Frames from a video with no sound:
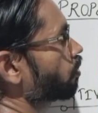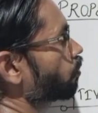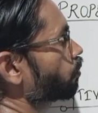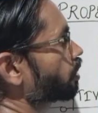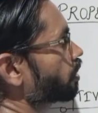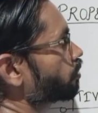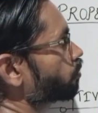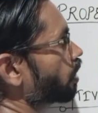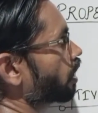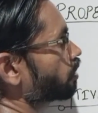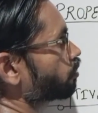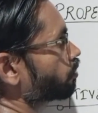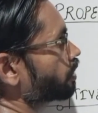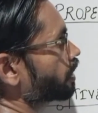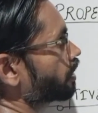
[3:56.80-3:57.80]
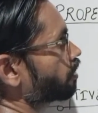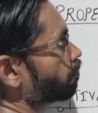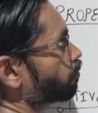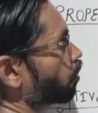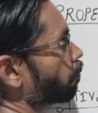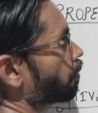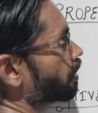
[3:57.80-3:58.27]
Okay, so associative
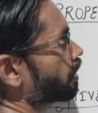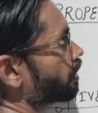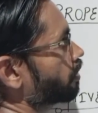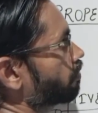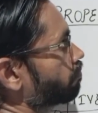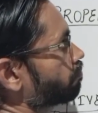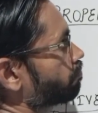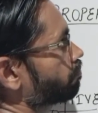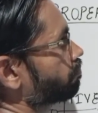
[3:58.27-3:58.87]
property,